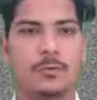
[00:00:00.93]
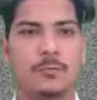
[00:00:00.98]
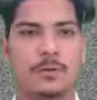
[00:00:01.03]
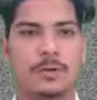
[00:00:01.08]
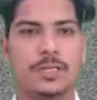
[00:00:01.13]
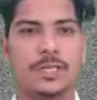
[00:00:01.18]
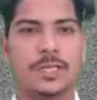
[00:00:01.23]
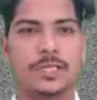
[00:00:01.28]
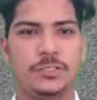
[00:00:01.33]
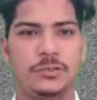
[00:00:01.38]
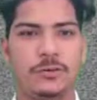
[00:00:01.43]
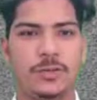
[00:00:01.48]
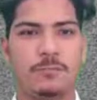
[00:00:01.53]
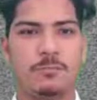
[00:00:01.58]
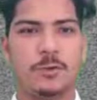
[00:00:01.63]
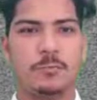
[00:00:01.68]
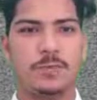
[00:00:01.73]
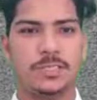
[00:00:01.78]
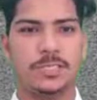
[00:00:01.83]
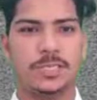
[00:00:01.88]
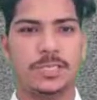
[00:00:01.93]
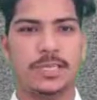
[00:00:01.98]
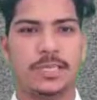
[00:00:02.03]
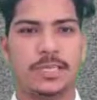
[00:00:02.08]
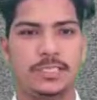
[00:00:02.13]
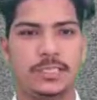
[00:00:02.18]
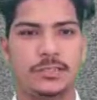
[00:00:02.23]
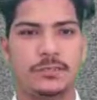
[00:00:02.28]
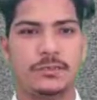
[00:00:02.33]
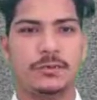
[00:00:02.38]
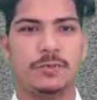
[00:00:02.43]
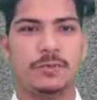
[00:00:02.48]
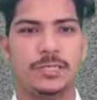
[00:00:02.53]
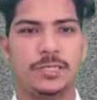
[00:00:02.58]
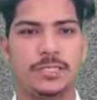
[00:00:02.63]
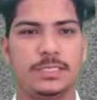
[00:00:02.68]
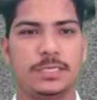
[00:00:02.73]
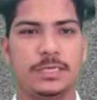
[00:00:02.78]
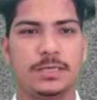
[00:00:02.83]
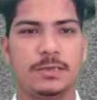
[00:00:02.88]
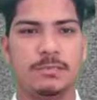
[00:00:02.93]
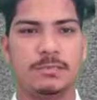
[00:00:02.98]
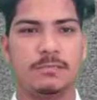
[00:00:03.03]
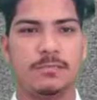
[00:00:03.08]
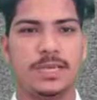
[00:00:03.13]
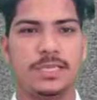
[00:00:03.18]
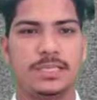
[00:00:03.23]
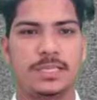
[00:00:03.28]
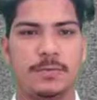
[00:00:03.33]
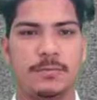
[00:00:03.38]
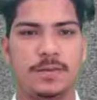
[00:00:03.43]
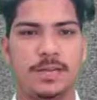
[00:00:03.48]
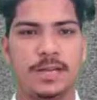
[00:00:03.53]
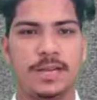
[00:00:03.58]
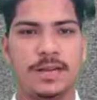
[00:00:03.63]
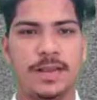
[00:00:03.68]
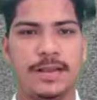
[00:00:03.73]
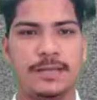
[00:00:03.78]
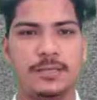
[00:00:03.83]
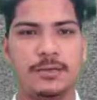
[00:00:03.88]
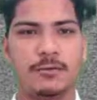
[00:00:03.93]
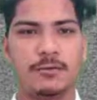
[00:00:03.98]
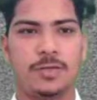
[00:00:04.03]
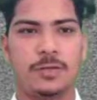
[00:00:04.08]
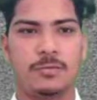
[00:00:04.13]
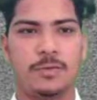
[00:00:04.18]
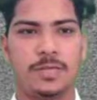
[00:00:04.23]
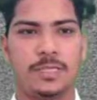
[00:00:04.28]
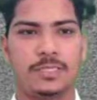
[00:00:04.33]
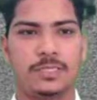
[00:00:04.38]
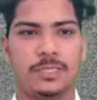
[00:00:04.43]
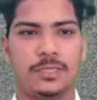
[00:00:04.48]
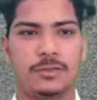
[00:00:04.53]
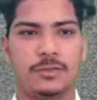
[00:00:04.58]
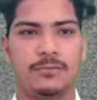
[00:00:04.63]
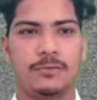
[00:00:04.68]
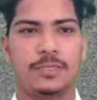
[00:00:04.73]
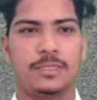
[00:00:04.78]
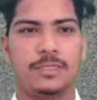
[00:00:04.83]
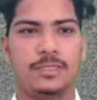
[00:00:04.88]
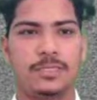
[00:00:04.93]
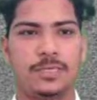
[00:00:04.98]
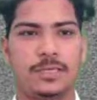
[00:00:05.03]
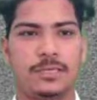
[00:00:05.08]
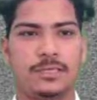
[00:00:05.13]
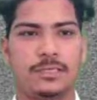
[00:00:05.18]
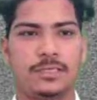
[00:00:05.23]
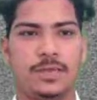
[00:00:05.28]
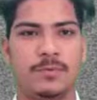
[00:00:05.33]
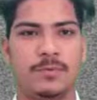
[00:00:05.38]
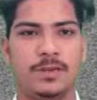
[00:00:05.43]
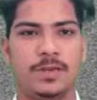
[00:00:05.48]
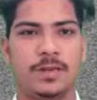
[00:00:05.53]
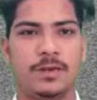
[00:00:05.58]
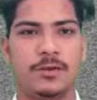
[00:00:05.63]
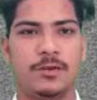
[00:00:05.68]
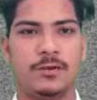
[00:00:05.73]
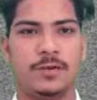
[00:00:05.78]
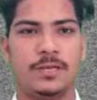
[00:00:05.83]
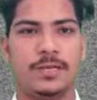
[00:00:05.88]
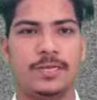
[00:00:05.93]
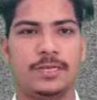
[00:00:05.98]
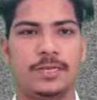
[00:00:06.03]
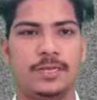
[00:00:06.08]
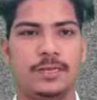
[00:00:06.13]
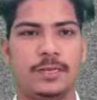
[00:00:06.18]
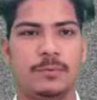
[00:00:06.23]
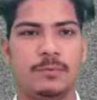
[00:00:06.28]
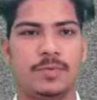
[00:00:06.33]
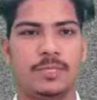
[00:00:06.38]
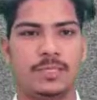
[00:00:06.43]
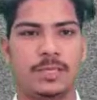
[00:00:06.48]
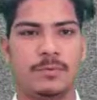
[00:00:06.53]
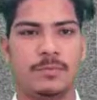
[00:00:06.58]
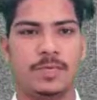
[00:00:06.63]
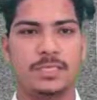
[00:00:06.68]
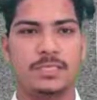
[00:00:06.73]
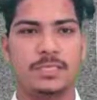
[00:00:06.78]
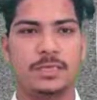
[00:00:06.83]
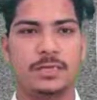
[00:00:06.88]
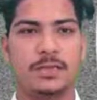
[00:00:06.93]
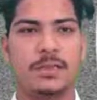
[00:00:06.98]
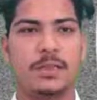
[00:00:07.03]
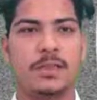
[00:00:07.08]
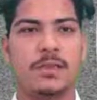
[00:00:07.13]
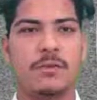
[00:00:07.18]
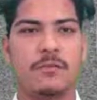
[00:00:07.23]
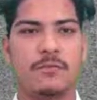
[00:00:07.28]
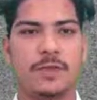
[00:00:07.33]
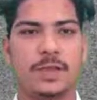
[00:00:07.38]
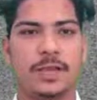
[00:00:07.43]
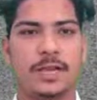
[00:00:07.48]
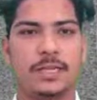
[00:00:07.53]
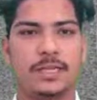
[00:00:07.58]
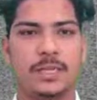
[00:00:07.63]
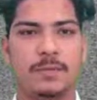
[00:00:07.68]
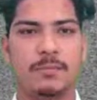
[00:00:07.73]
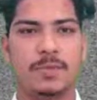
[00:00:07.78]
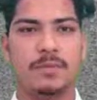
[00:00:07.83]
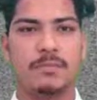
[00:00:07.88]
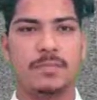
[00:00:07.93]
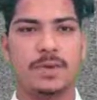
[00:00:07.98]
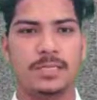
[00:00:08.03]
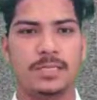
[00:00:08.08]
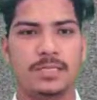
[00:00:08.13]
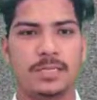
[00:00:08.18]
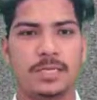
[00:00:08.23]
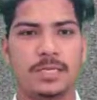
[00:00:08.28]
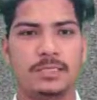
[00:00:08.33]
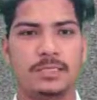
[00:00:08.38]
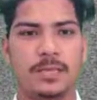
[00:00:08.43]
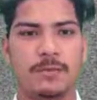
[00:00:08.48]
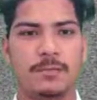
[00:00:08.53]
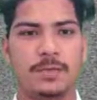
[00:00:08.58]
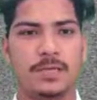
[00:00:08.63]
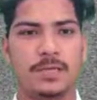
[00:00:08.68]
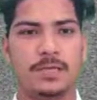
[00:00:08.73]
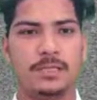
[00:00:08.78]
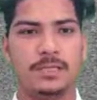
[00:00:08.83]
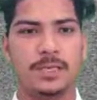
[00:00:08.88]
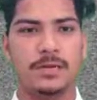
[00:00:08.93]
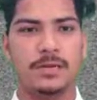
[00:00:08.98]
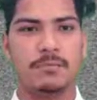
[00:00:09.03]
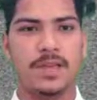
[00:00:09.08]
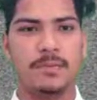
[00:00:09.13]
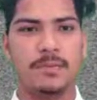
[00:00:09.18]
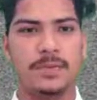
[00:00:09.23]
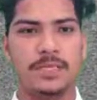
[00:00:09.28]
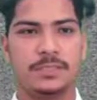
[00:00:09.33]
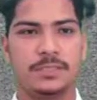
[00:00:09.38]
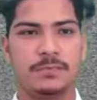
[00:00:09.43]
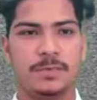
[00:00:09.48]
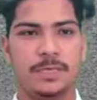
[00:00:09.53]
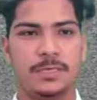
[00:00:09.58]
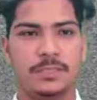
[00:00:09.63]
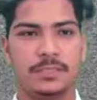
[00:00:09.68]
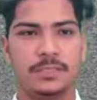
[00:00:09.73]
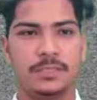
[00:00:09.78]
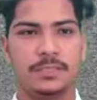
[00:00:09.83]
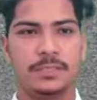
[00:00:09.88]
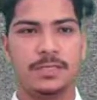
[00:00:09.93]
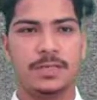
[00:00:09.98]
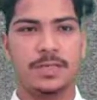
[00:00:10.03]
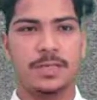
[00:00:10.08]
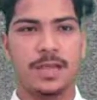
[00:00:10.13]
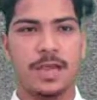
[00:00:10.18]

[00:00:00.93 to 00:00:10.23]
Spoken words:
Good morning, HOD Professor A.K. Chaturvedi sir. My seminar head Dr. Manish Chaturvedi sir, seminar coordinator J.P. Sharma sir, faculty members, examiners, and my batchmates.